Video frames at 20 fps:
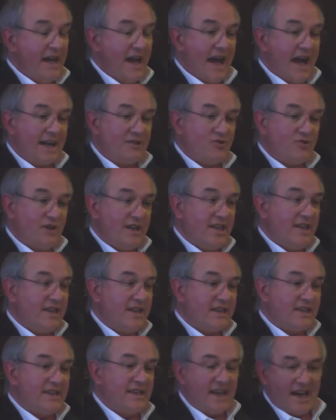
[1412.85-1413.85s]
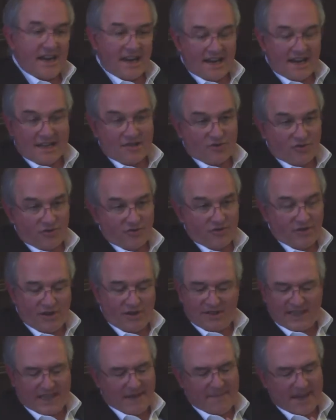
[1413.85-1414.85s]
Actually,
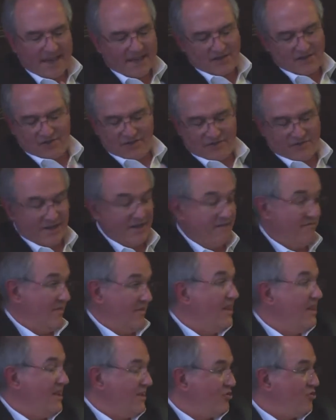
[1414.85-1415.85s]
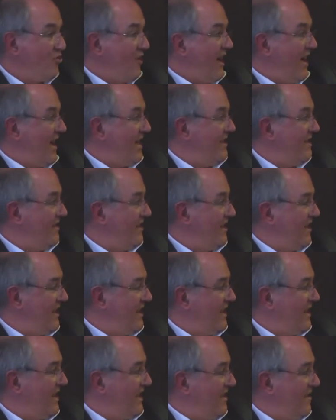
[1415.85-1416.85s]
Quebec, tried
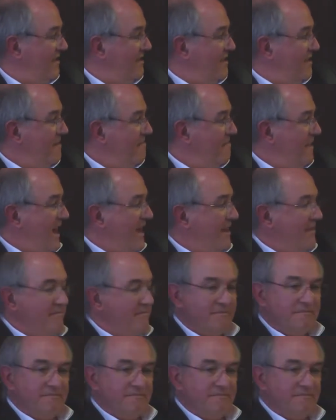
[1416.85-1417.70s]
by